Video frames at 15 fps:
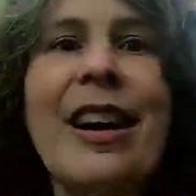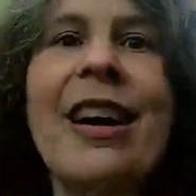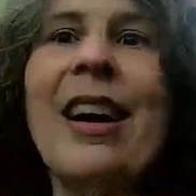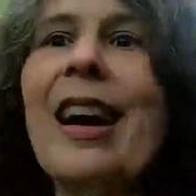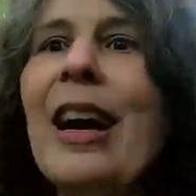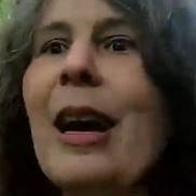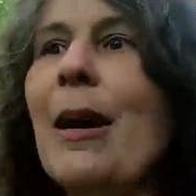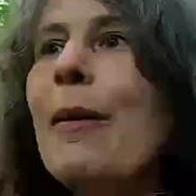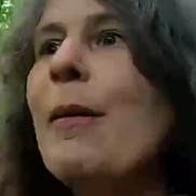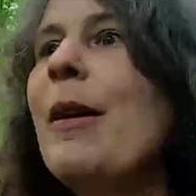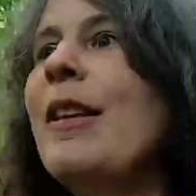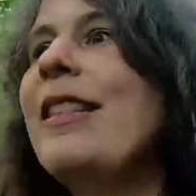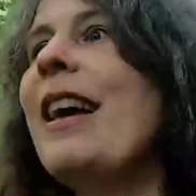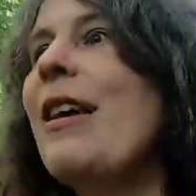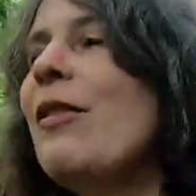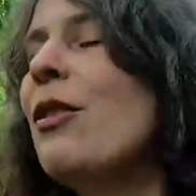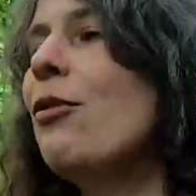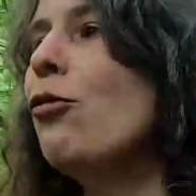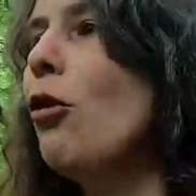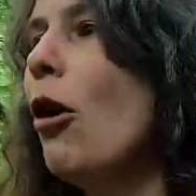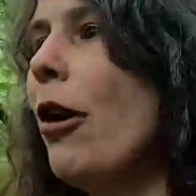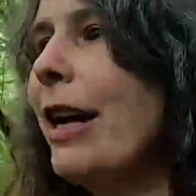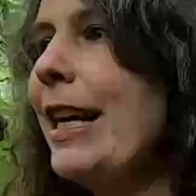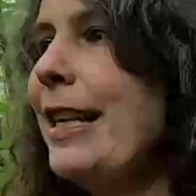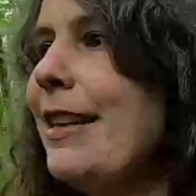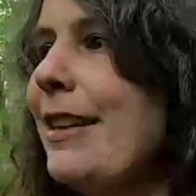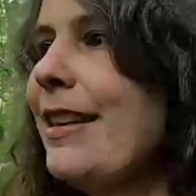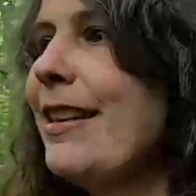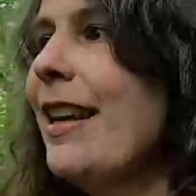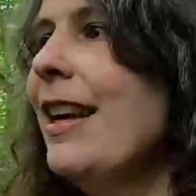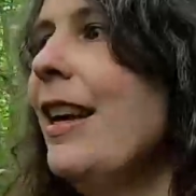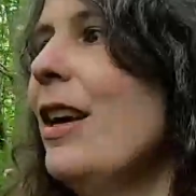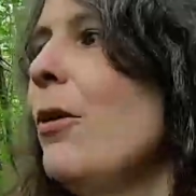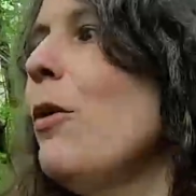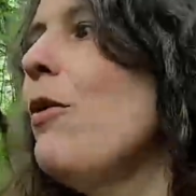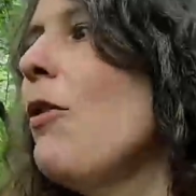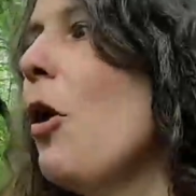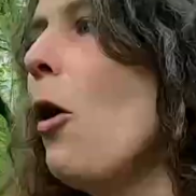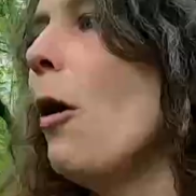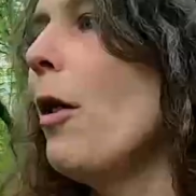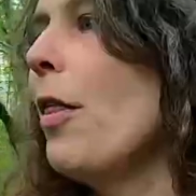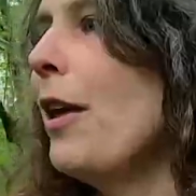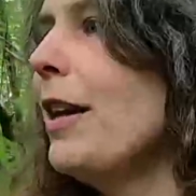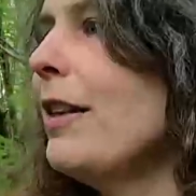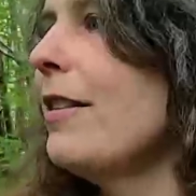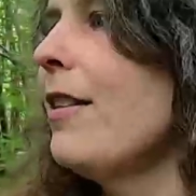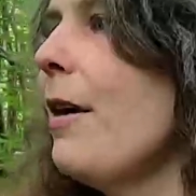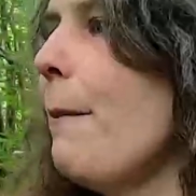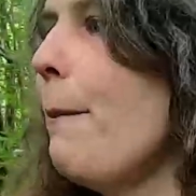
Down the rides we've got things like